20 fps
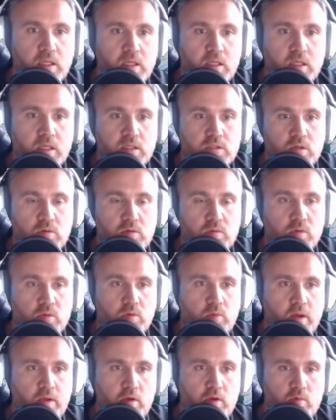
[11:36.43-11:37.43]
So the
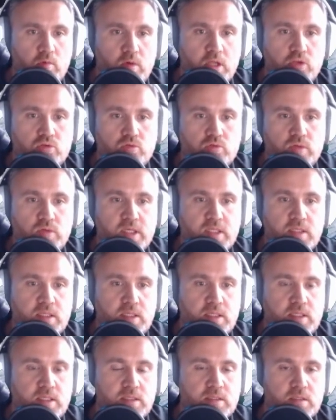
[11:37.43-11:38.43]
way you will do it
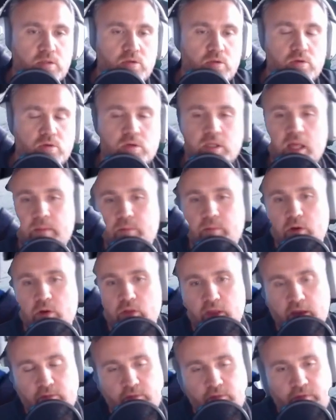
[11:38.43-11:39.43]
is you're gonna burn
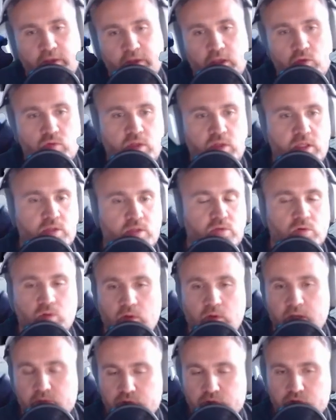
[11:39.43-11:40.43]
everything you need.
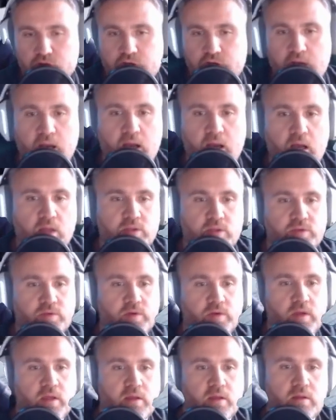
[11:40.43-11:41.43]
So hero shards,
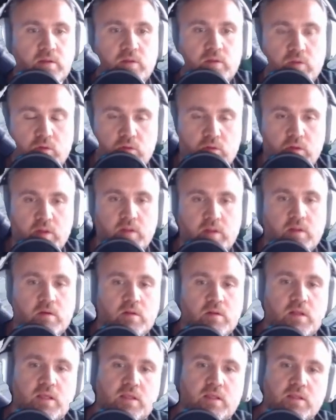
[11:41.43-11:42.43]
the
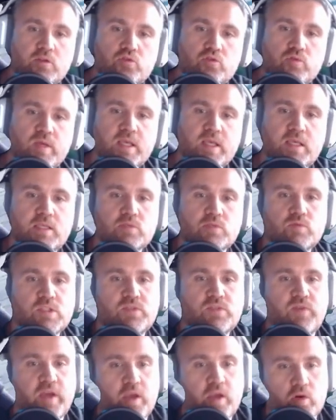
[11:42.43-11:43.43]
only trick is
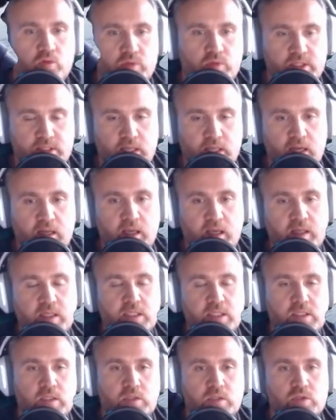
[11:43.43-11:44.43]
with fire crystal and
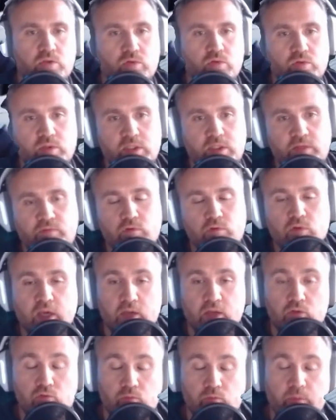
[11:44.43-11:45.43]
essence stones. If you
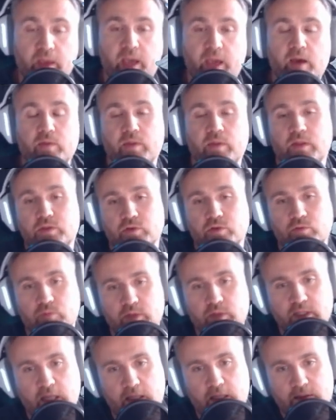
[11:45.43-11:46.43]
can do bare,
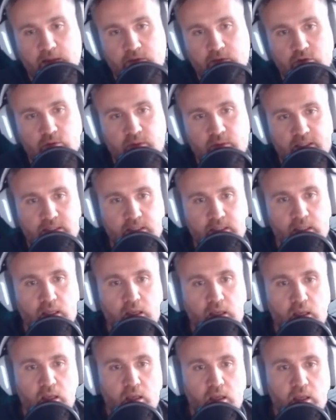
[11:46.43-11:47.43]
that's amazing.
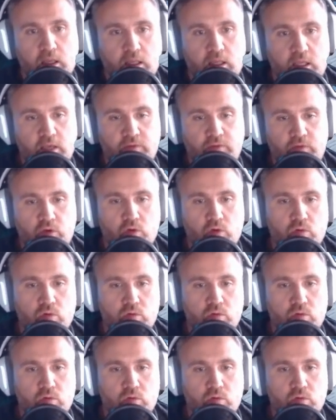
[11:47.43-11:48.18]
If you